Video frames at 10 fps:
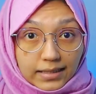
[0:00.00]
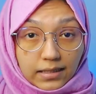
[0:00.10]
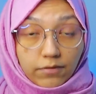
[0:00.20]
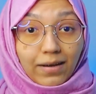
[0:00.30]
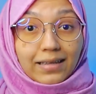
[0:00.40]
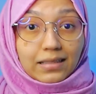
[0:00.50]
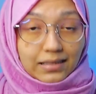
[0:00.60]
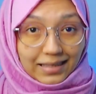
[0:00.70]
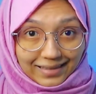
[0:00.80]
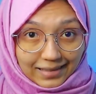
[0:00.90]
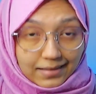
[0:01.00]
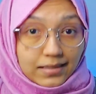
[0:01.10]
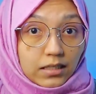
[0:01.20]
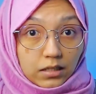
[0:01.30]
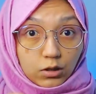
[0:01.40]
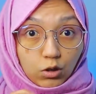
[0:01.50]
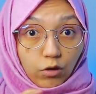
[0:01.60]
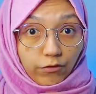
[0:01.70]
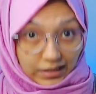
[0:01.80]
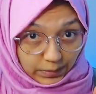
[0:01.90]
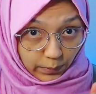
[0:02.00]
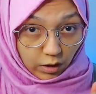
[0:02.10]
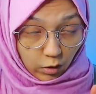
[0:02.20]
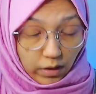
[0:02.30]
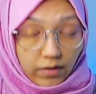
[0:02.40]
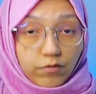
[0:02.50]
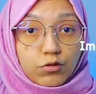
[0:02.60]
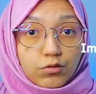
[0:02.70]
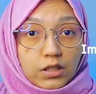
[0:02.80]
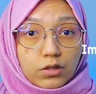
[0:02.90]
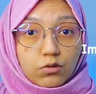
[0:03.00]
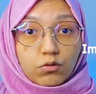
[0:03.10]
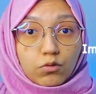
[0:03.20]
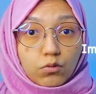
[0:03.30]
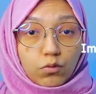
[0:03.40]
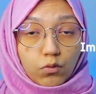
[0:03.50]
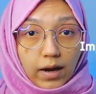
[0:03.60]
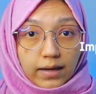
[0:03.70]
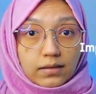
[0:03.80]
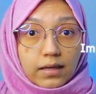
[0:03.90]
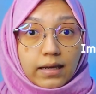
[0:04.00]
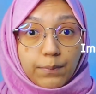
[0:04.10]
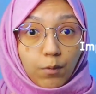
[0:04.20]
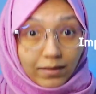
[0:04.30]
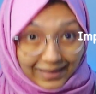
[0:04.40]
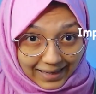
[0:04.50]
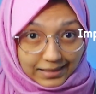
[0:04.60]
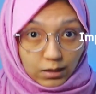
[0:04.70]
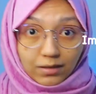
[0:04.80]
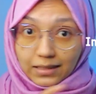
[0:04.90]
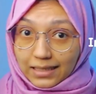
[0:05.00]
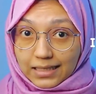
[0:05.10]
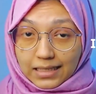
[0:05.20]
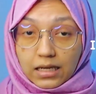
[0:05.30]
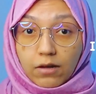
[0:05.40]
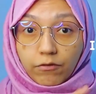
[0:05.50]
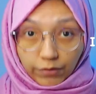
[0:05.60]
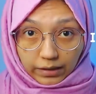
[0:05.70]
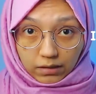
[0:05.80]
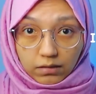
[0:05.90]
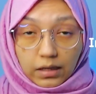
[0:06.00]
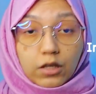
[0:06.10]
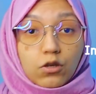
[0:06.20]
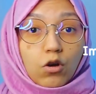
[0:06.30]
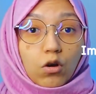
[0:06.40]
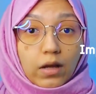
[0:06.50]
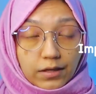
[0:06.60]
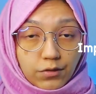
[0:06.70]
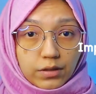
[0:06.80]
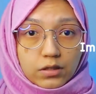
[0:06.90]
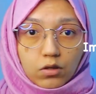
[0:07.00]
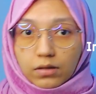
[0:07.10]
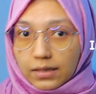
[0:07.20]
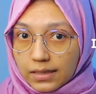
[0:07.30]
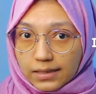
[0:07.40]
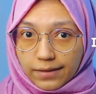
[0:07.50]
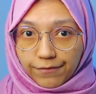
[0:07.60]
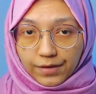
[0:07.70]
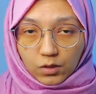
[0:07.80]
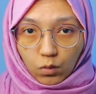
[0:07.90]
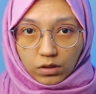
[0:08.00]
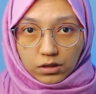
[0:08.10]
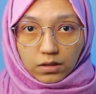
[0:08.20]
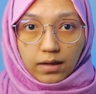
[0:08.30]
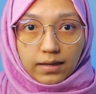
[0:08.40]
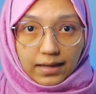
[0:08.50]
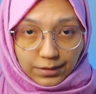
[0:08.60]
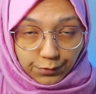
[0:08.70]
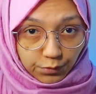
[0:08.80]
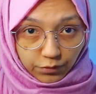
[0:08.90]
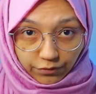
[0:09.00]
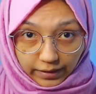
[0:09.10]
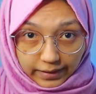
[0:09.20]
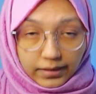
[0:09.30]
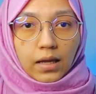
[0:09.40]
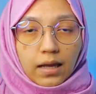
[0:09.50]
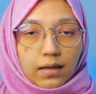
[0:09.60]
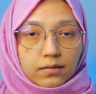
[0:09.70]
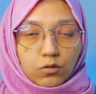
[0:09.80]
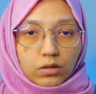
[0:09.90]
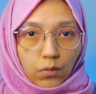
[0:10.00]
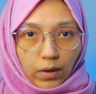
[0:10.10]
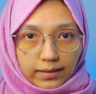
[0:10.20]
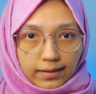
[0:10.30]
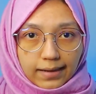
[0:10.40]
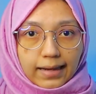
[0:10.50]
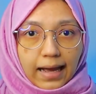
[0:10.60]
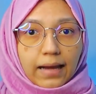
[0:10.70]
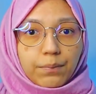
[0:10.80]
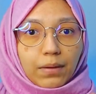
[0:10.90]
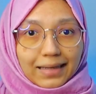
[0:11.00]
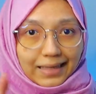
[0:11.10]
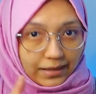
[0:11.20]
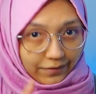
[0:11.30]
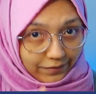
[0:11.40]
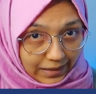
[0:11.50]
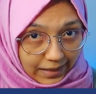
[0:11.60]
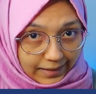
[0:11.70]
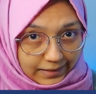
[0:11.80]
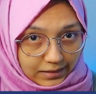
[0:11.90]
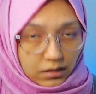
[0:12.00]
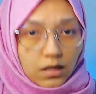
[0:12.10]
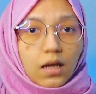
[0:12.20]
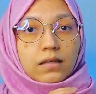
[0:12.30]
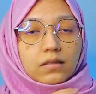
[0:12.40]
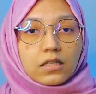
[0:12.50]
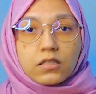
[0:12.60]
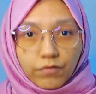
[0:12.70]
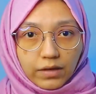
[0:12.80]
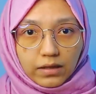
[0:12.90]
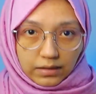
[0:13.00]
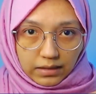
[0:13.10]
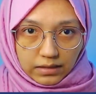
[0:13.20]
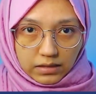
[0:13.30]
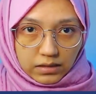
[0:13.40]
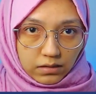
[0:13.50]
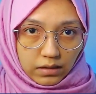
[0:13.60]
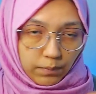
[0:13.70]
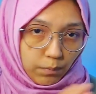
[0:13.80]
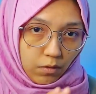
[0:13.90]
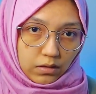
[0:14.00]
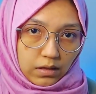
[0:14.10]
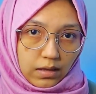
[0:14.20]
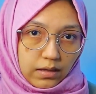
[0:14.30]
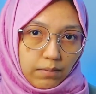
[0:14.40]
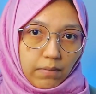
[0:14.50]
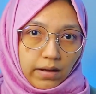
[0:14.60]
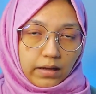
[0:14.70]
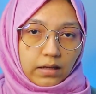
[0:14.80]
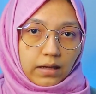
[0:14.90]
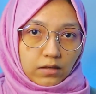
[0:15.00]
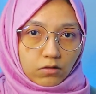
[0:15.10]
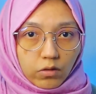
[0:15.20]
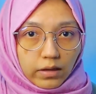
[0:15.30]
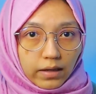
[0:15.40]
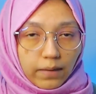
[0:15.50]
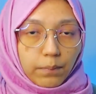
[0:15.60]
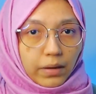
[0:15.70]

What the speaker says: as a final sentence in your first paragraph, you need to write the importance of this field in your country. So this is the first question I asked you to find, and you can write it like, I believe that this field is important in my country